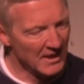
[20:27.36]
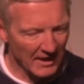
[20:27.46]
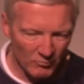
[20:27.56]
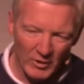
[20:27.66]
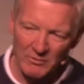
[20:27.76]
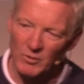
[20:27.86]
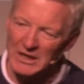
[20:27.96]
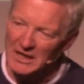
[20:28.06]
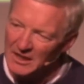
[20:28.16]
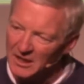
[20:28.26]
And when we
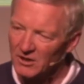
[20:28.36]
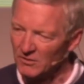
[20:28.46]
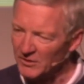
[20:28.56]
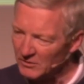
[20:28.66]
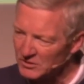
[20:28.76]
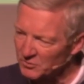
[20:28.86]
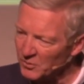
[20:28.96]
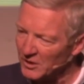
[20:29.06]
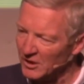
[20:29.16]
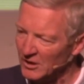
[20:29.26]
hear those
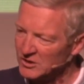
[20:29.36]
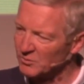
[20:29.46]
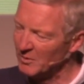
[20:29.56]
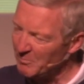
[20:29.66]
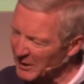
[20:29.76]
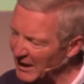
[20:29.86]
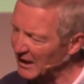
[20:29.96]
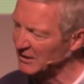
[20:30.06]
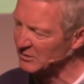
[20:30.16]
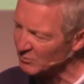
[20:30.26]
words, repent,